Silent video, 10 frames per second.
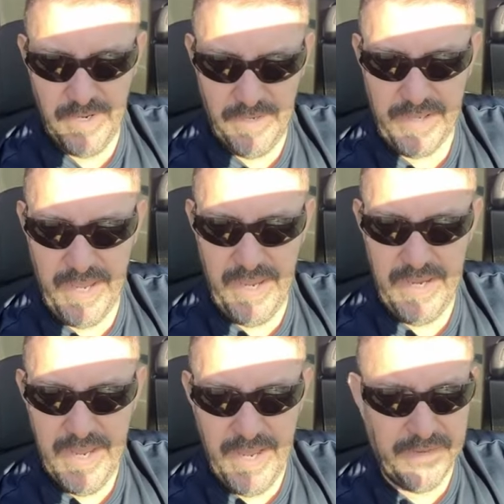
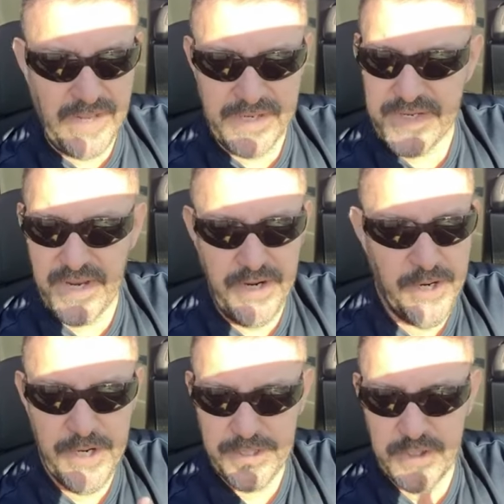Okay? It doesn't
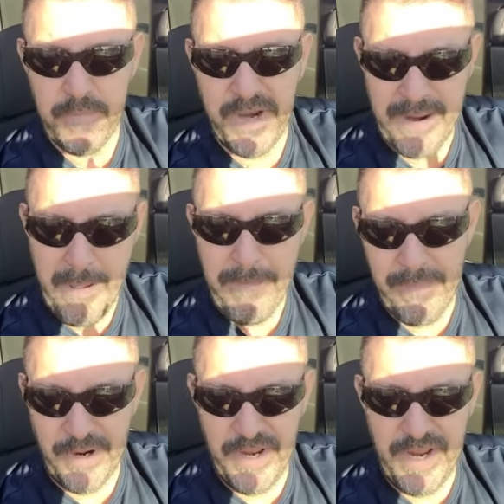hurt to become a
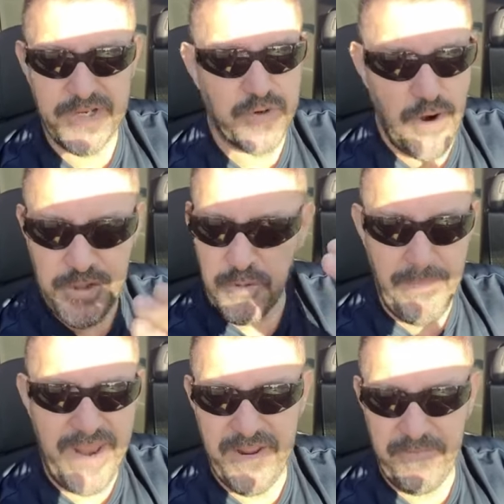member here. It's going to
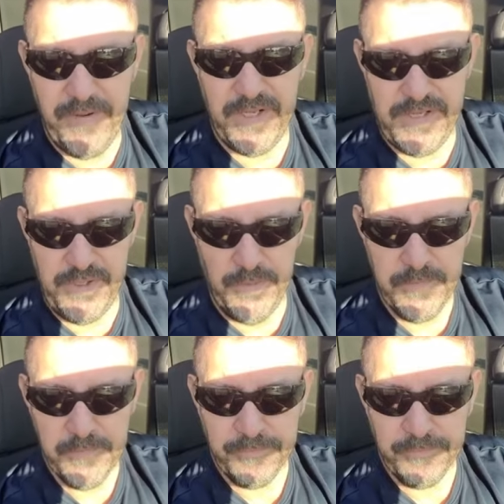benefit you.